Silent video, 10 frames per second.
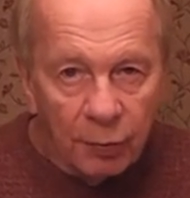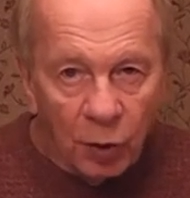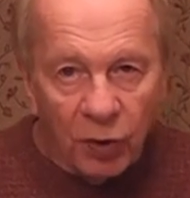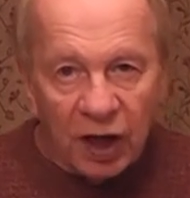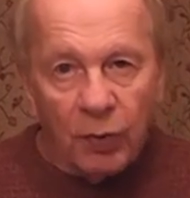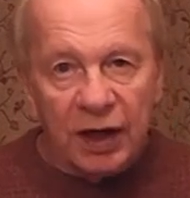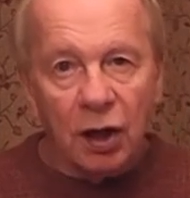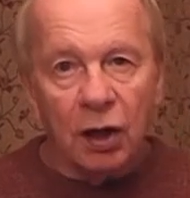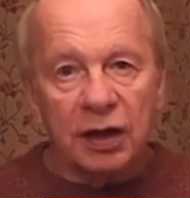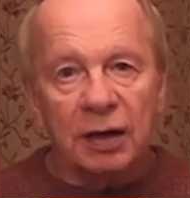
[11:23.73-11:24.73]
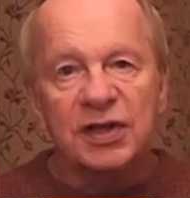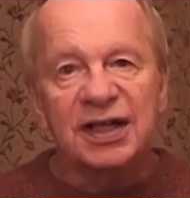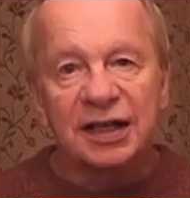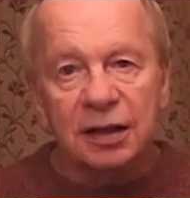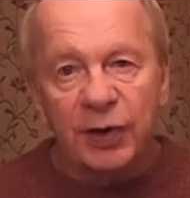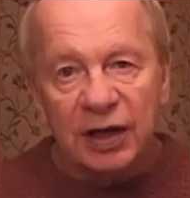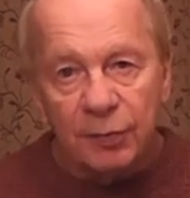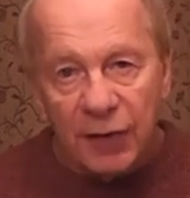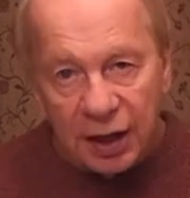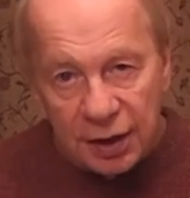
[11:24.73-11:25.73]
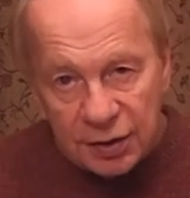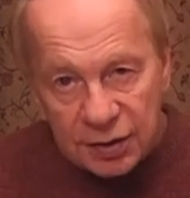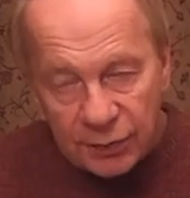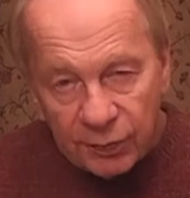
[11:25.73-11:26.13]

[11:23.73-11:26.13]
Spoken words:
But when I went on, I was a little bit amazed.